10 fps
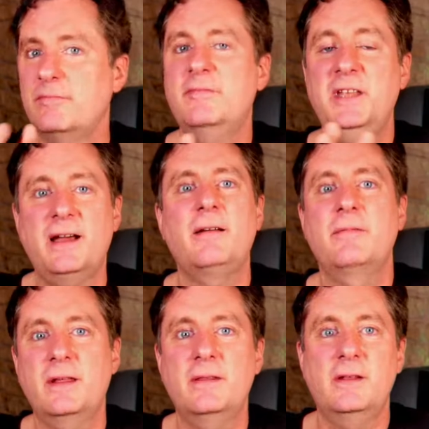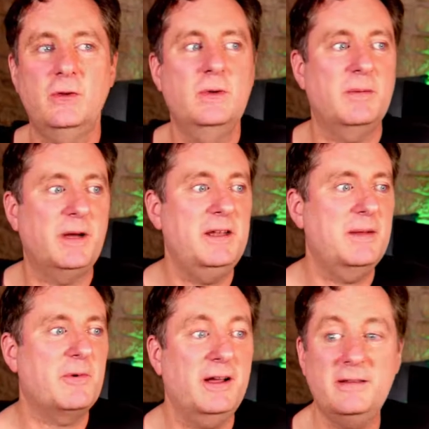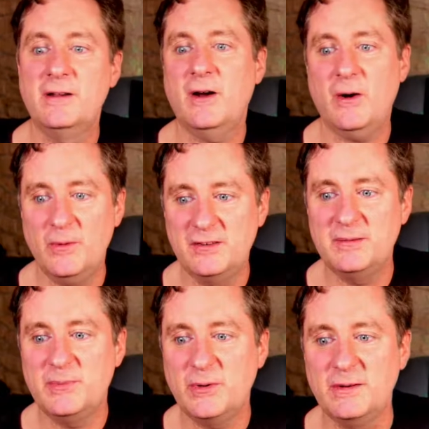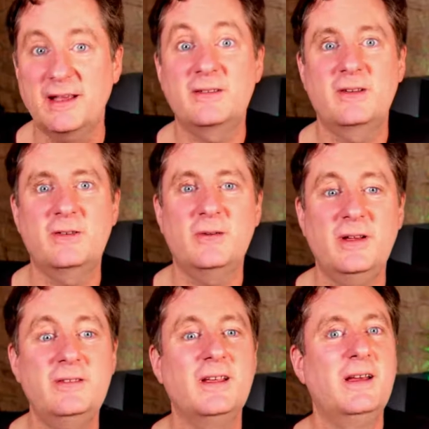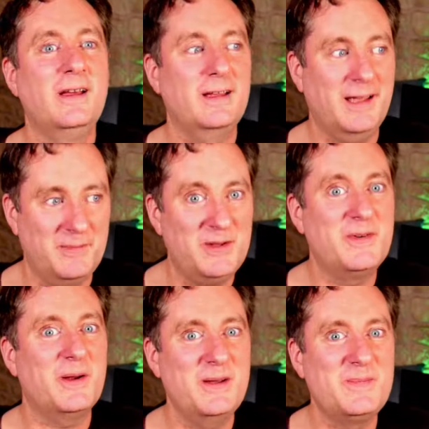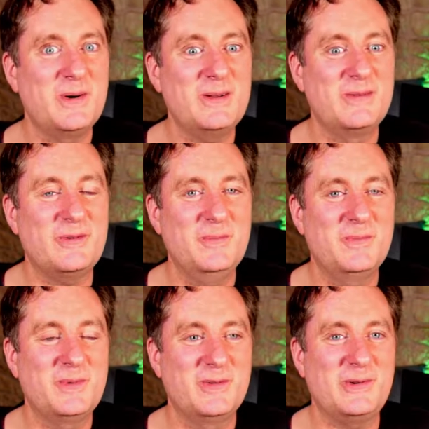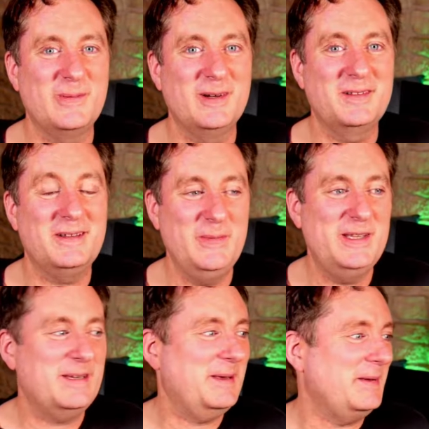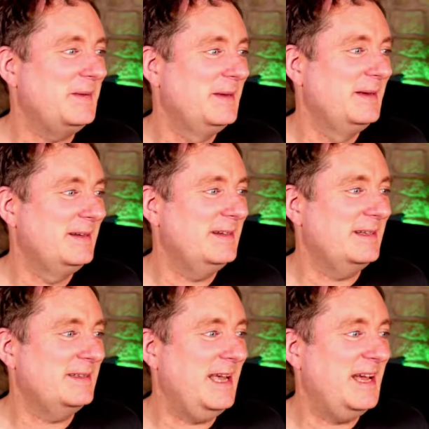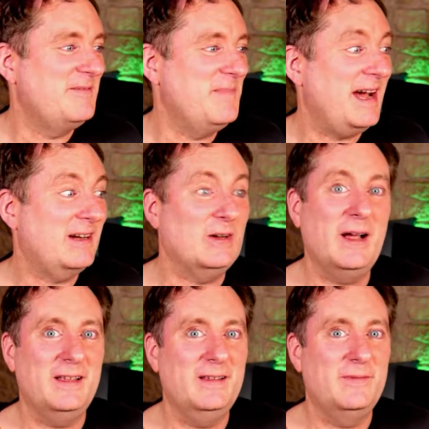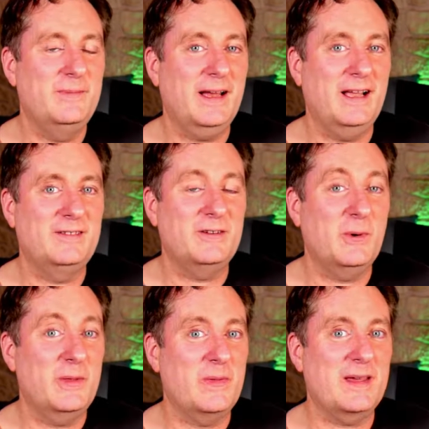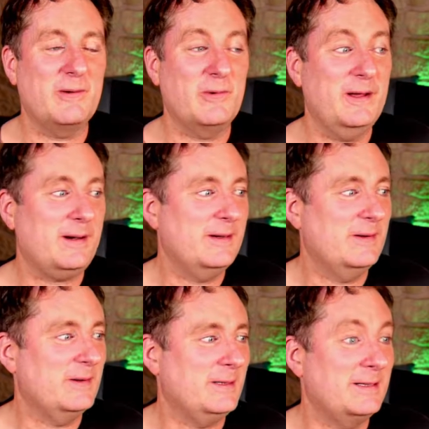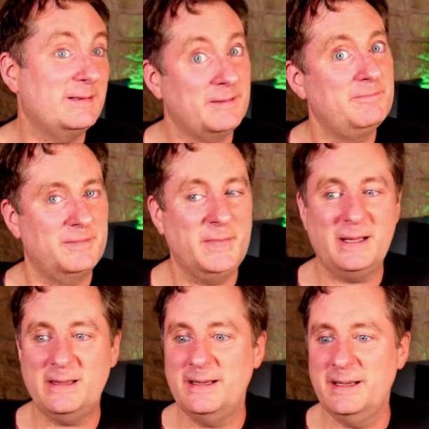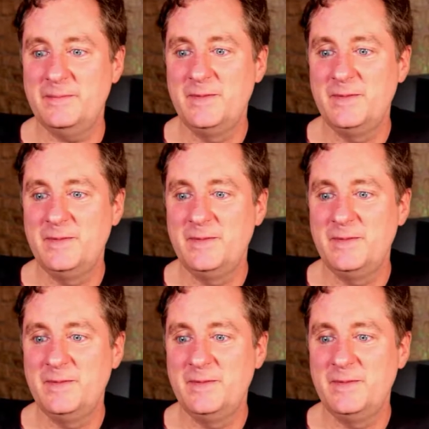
they do get my name right. Always important. Exit surveys can be very important for performers. Let me tell you, it can matter as to whether they get rehired or not. I'm not lying.